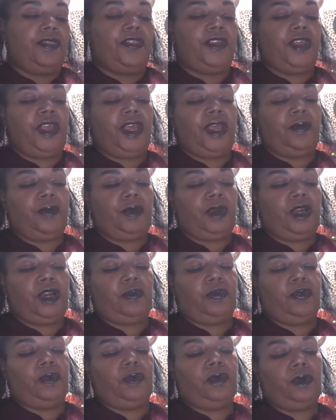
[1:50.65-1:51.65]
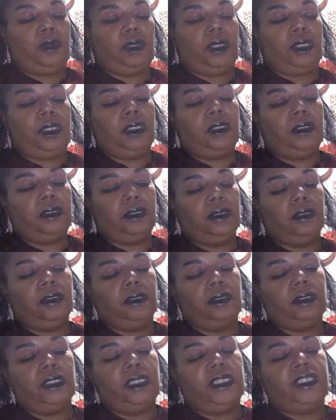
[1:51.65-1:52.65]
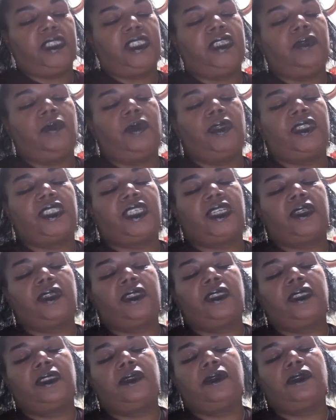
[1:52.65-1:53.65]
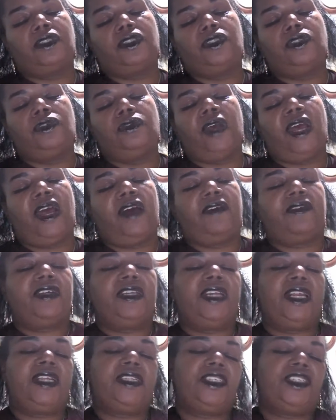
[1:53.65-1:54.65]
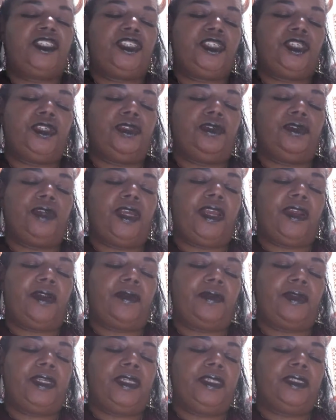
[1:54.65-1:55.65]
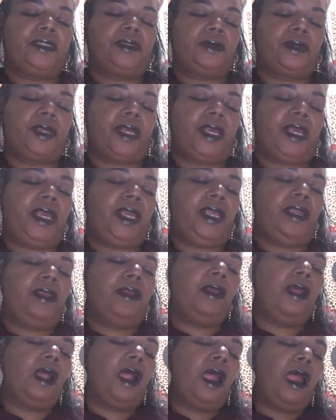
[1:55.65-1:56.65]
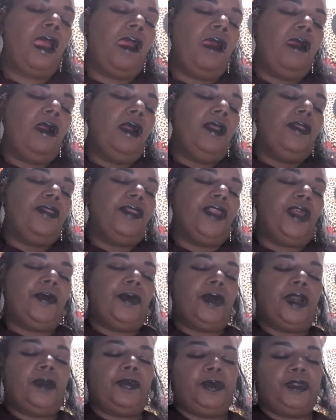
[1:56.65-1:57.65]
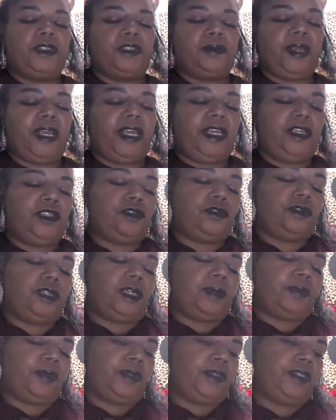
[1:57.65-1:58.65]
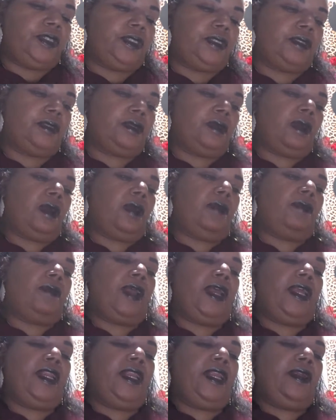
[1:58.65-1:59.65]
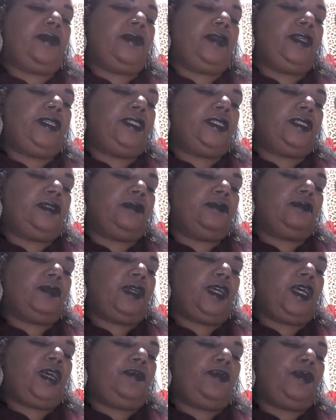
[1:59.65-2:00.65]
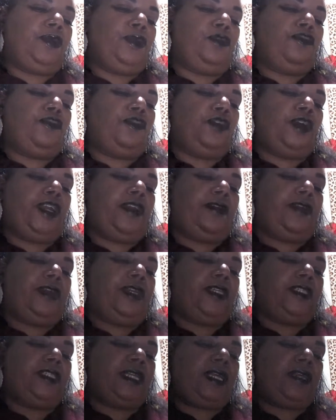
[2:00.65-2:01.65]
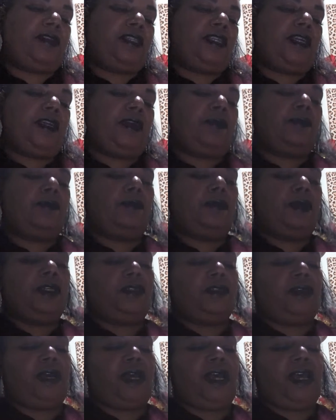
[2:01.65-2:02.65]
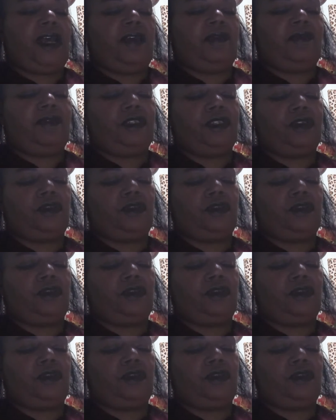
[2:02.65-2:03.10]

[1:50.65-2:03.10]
then we're going to pull and see what you have connected to you, Aries. Okay? Then we're going to put some angel numbers. All right, Aries, my beautiful Arians out there, what do I have in